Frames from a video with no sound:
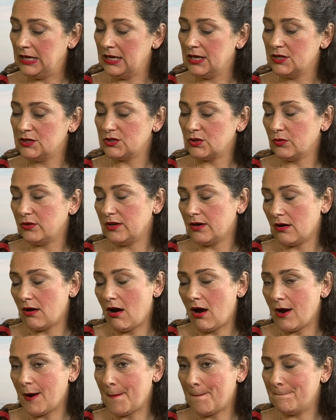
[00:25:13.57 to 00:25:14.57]
So there
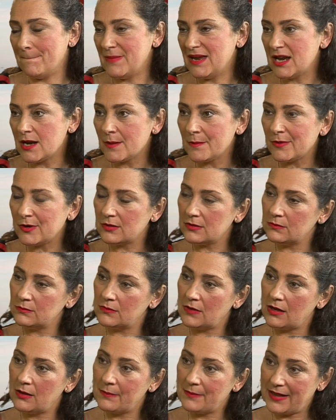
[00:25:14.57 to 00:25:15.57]
are minimum
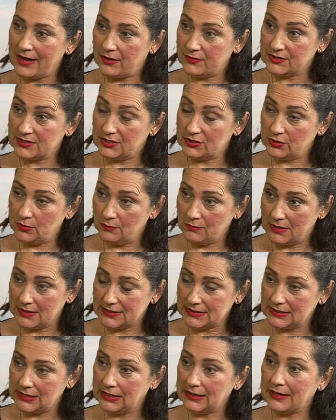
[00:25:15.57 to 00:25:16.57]
amounts that you
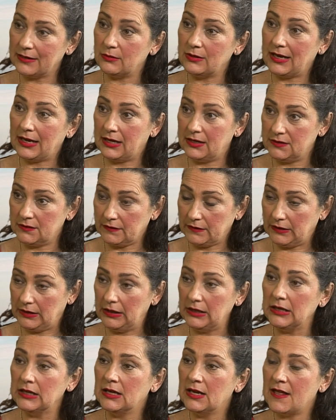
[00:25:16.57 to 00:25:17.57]
must take out annually.